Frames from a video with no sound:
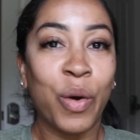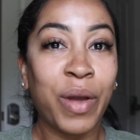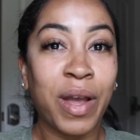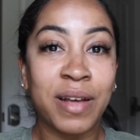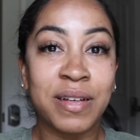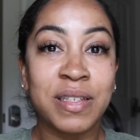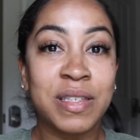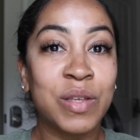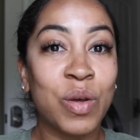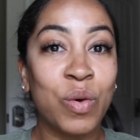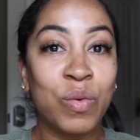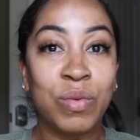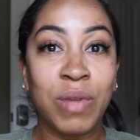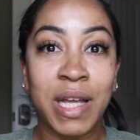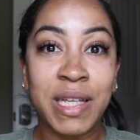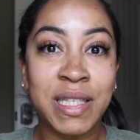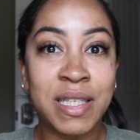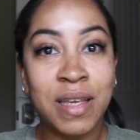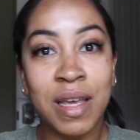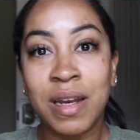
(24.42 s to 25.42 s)
Okay, so
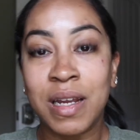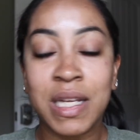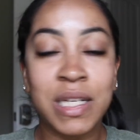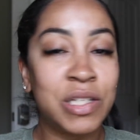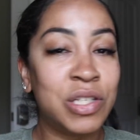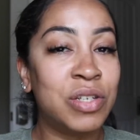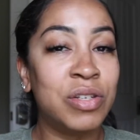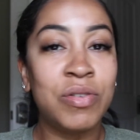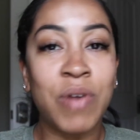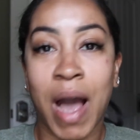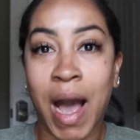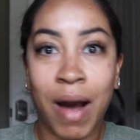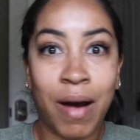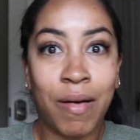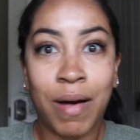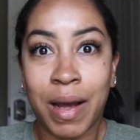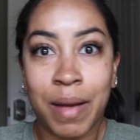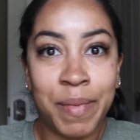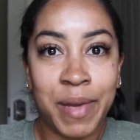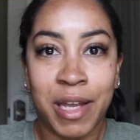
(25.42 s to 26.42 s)
let's get into how
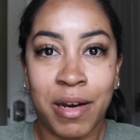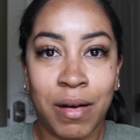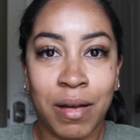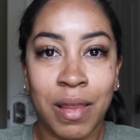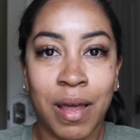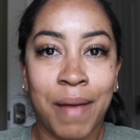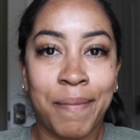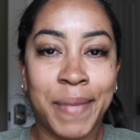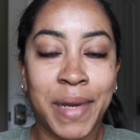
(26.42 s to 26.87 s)
I made all that